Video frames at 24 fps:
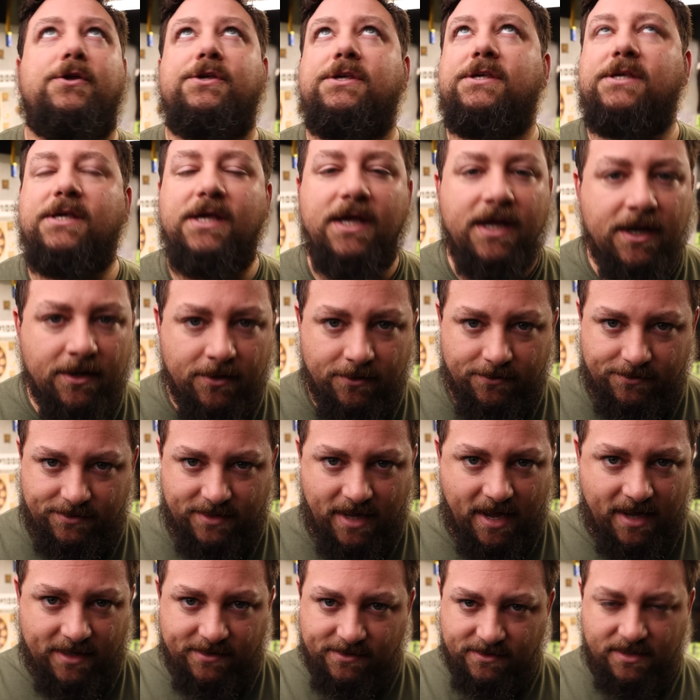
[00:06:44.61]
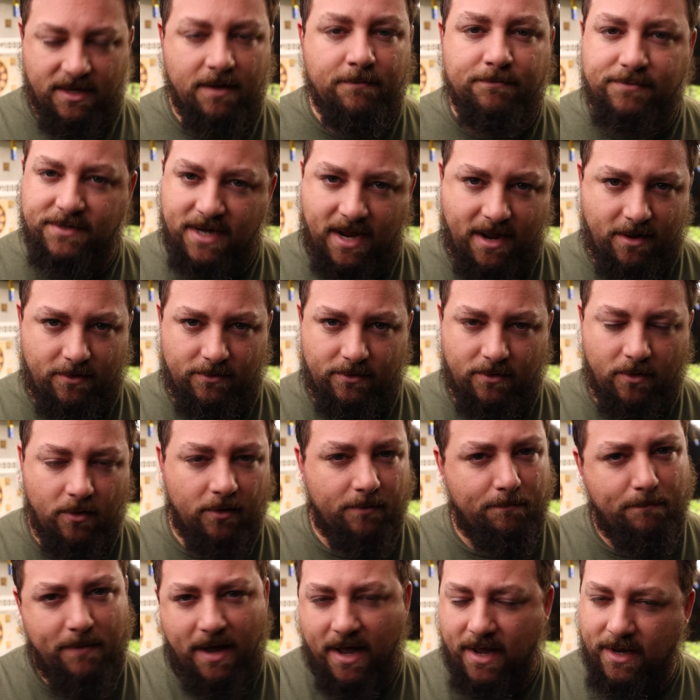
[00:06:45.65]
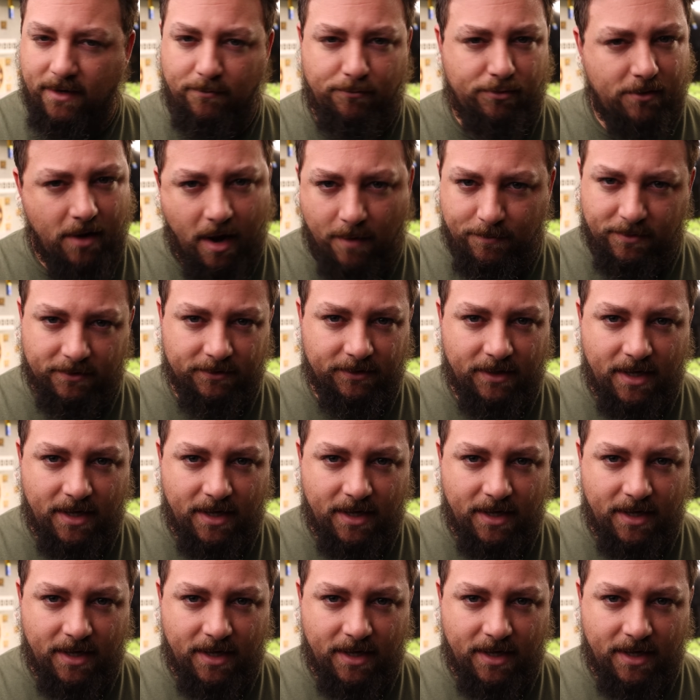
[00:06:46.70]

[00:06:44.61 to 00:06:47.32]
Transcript: years, I skimped out on buying proper